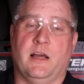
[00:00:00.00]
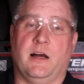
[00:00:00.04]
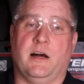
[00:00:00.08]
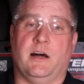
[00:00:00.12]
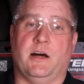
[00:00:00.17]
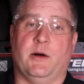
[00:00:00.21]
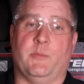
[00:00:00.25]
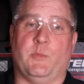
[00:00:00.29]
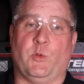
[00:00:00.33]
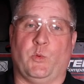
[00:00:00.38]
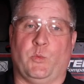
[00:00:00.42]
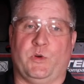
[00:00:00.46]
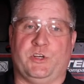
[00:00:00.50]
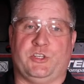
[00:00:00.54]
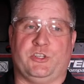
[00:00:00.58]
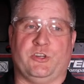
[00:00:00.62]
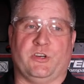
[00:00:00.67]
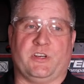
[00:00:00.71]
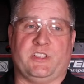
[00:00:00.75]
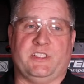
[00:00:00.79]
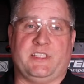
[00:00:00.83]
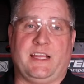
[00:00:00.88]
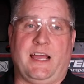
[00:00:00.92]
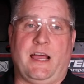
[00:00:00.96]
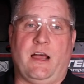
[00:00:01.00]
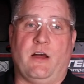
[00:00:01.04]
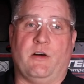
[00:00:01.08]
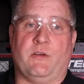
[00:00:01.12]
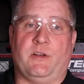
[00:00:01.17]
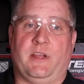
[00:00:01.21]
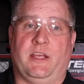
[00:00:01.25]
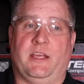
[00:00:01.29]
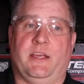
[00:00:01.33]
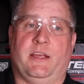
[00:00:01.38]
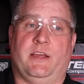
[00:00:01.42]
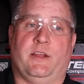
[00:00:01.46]
Um, and we shook it
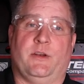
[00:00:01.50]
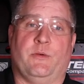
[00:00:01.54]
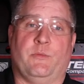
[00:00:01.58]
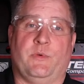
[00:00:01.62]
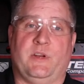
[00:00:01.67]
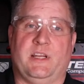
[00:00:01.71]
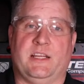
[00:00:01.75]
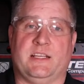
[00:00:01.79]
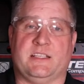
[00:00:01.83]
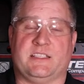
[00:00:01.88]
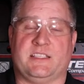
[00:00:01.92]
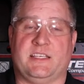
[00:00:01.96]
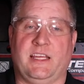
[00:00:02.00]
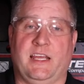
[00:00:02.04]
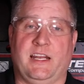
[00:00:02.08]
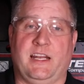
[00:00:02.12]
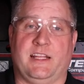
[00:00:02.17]
down, and we didn't see